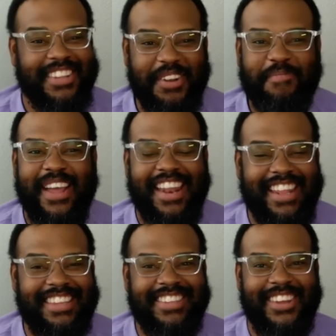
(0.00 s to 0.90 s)
a little bit.
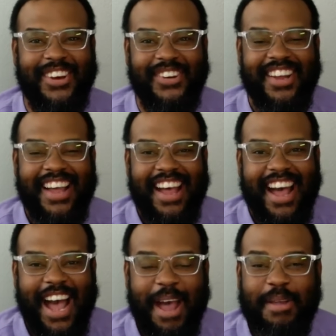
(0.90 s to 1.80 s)
And so
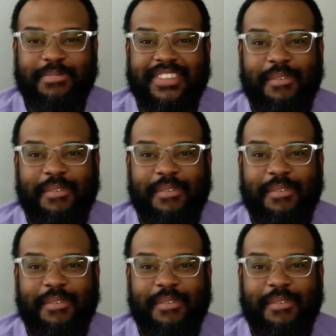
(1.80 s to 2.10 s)
I'm